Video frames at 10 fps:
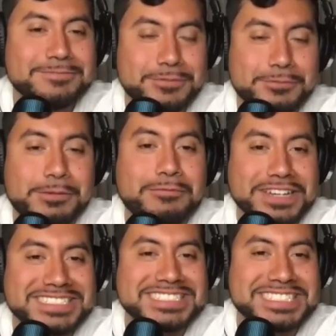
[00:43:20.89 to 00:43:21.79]
For my
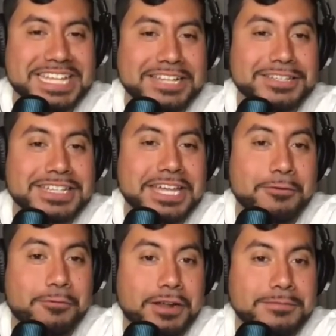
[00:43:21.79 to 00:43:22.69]
fans to see that. Look at that.
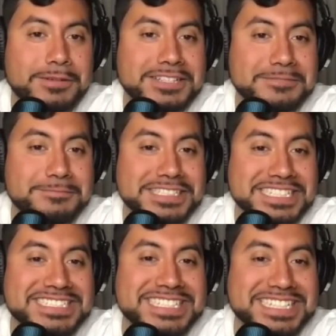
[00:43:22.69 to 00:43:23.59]
Guatemala,
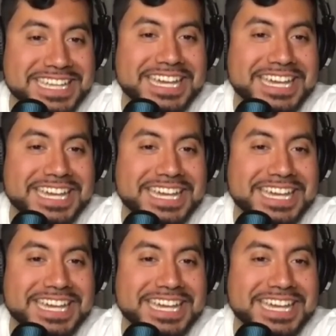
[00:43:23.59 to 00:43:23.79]
Belize. Look at that.